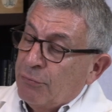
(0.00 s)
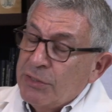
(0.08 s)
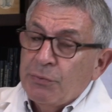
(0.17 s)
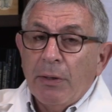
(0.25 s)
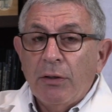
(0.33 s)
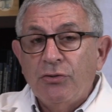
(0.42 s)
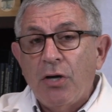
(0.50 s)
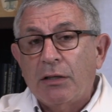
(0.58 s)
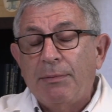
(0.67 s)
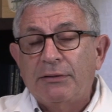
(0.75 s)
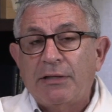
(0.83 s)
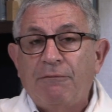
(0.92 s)
reason why I talk
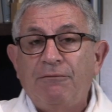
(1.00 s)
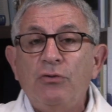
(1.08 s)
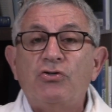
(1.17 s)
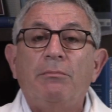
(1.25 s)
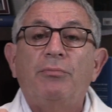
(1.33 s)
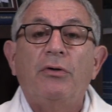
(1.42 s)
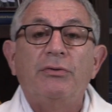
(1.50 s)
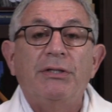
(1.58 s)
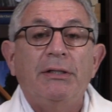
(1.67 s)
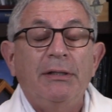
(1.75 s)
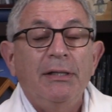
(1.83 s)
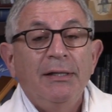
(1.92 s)
about that fusion
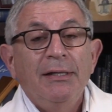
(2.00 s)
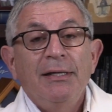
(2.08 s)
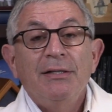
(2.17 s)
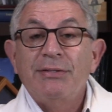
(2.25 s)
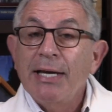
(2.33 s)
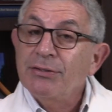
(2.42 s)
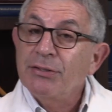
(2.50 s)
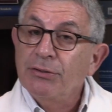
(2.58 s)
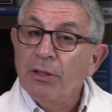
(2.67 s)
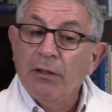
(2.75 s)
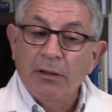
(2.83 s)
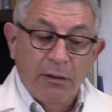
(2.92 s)
protein is that's a
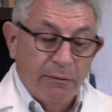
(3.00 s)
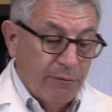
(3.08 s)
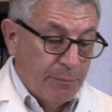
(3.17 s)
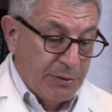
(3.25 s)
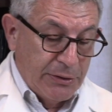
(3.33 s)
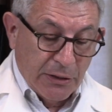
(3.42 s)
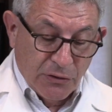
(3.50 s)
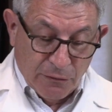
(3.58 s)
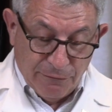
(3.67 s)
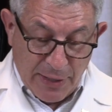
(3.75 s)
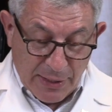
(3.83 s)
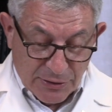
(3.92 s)
target of a
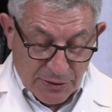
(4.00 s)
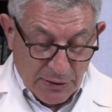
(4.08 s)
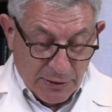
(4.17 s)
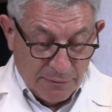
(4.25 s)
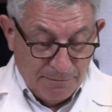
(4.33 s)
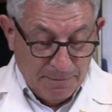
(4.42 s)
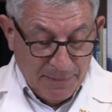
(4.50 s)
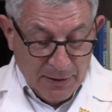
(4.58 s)
potential vaccine.